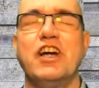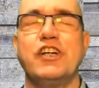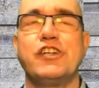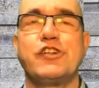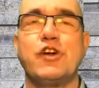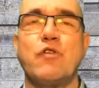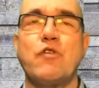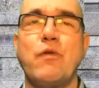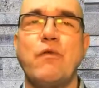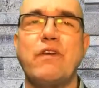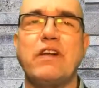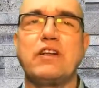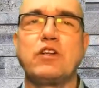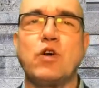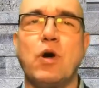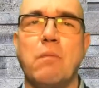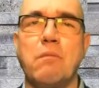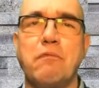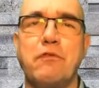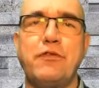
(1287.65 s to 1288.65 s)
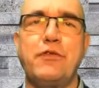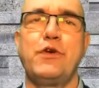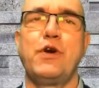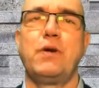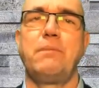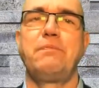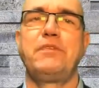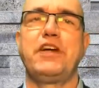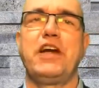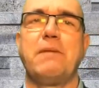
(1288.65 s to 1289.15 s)
So we will
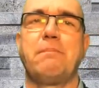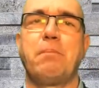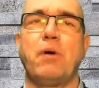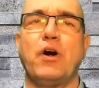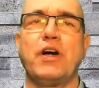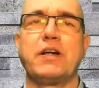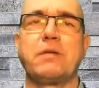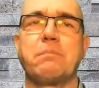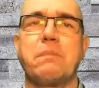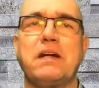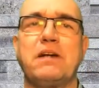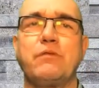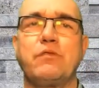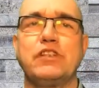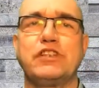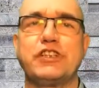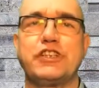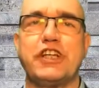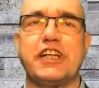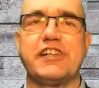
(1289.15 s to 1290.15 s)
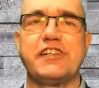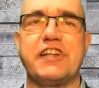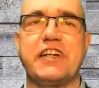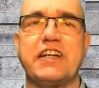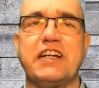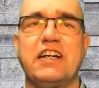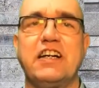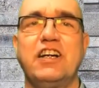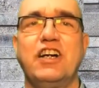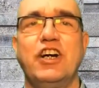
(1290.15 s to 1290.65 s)
confirm the appointment with
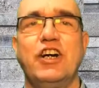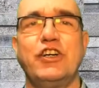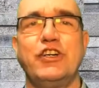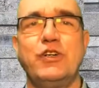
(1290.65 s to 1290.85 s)
Jessica.